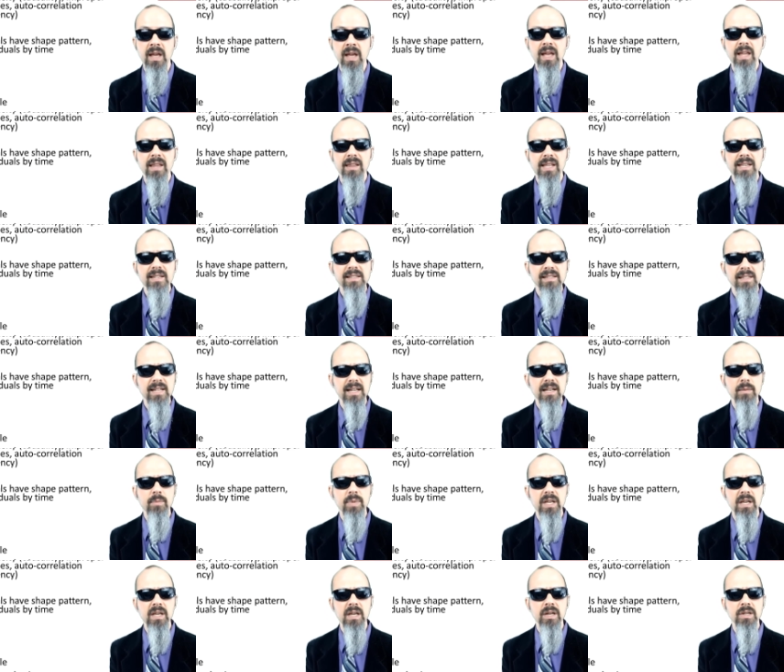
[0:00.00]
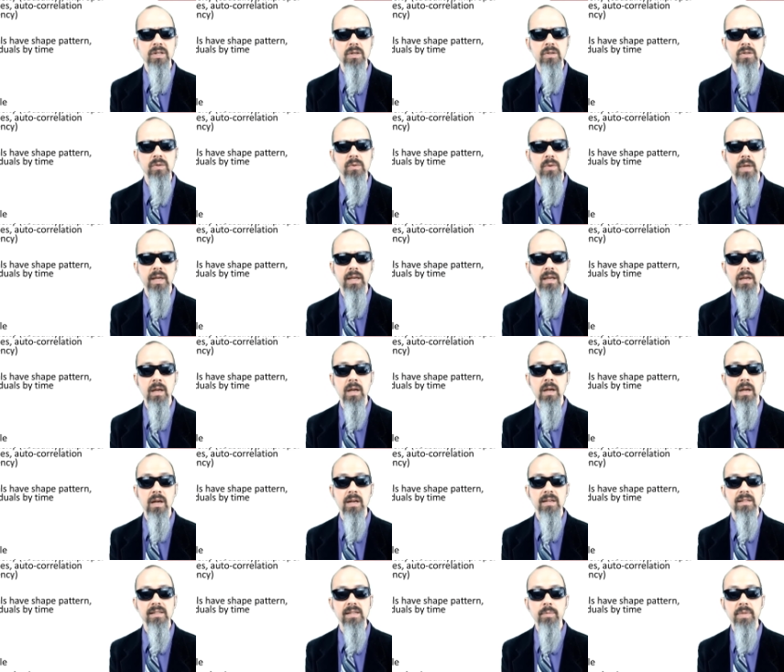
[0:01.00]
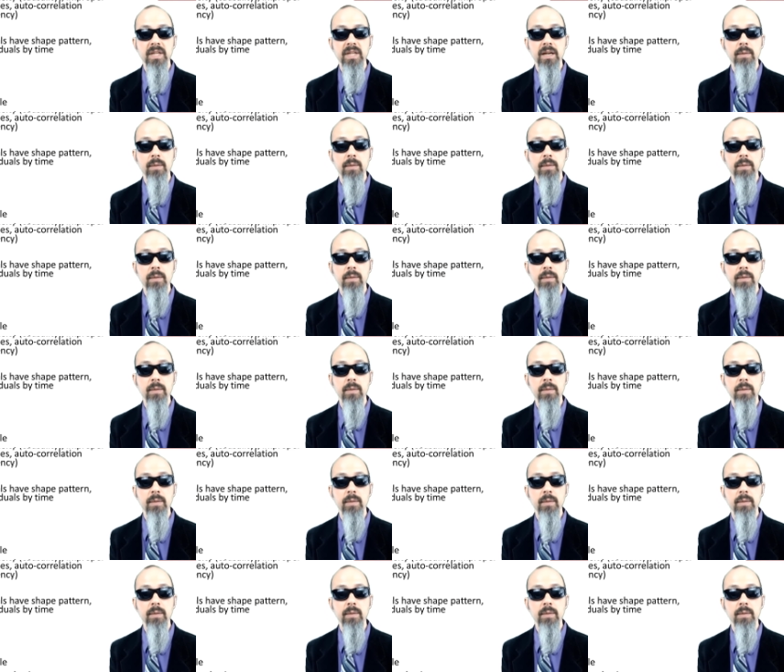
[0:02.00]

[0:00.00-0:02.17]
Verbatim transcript: These tend to be issues like something